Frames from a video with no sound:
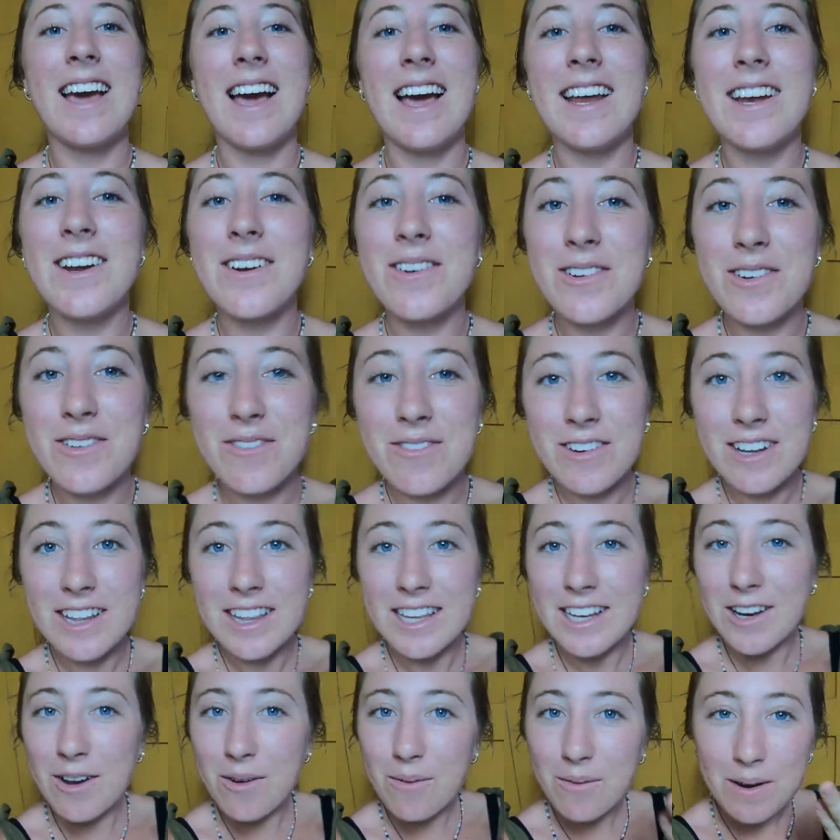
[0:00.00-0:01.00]
I don't
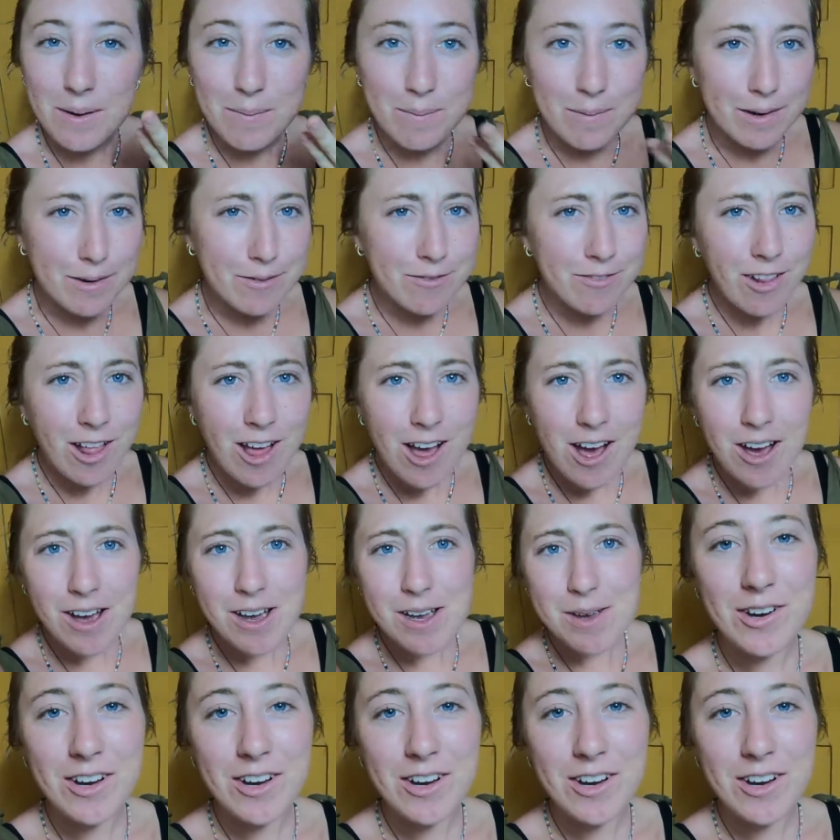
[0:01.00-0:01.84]
really know what I'm going to vlog.